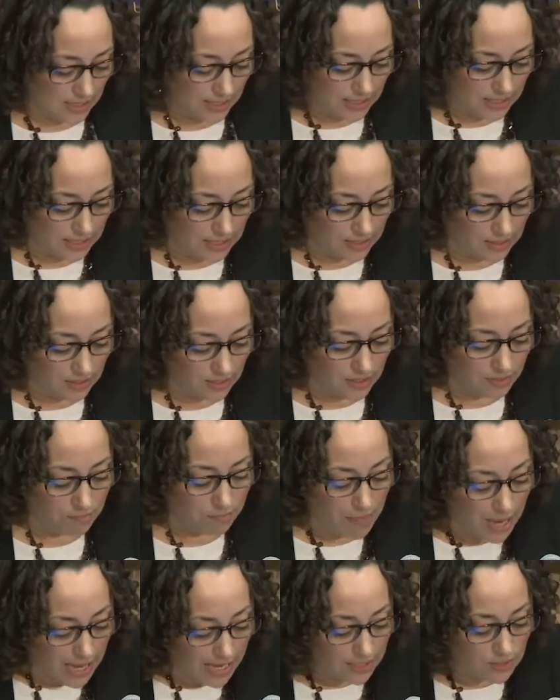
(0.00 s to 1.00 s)
in
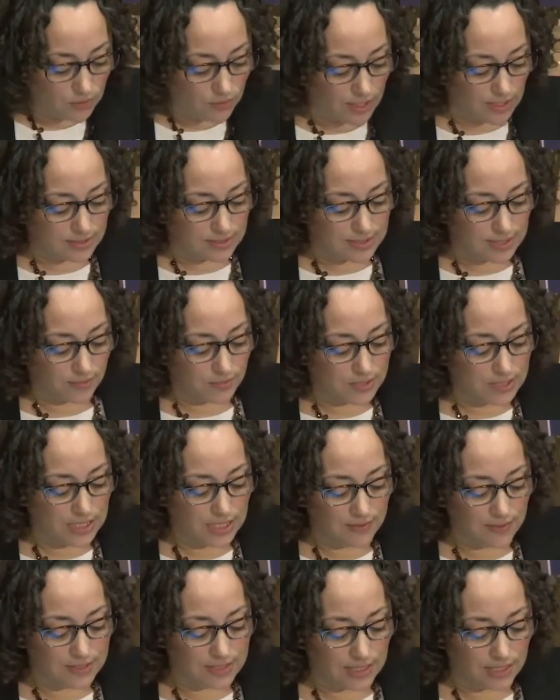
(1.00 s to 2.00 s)
May 2017,
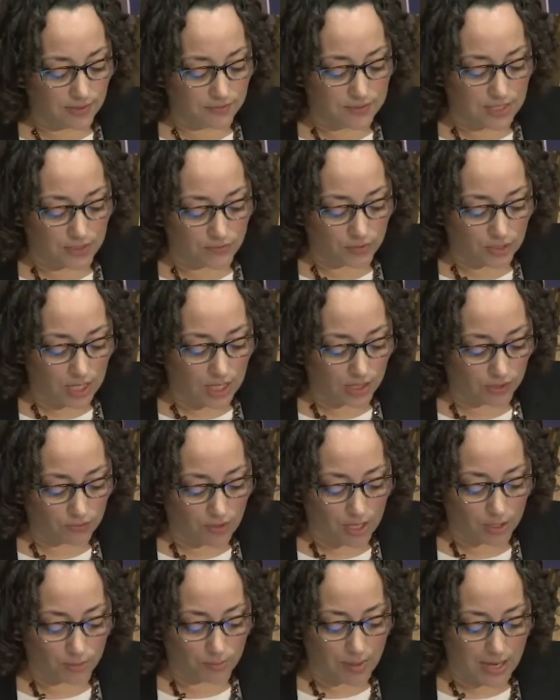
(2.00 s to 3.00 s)
the city of Denver,
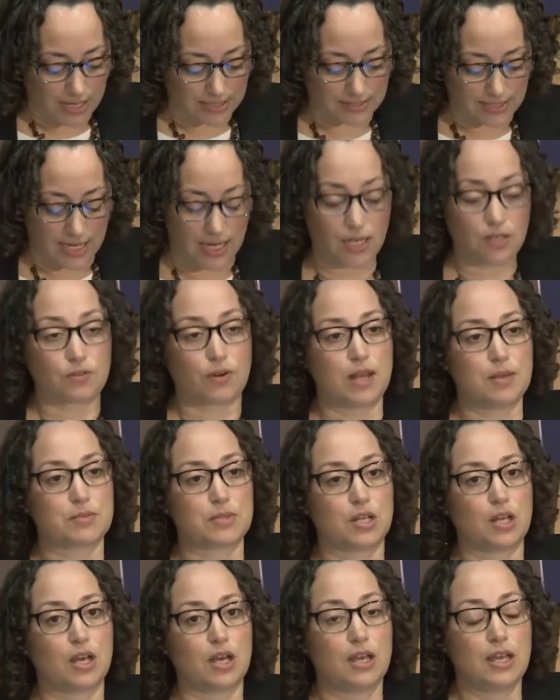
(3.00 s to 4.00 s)
Colorado passed a hate crimes
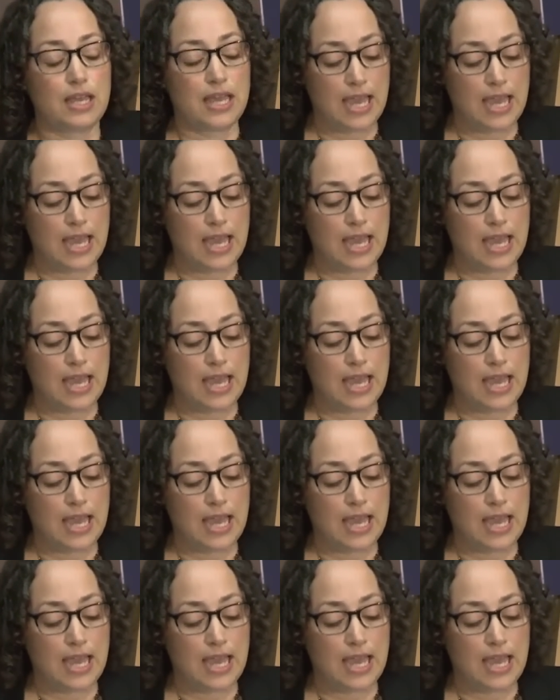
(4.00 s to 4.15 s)
law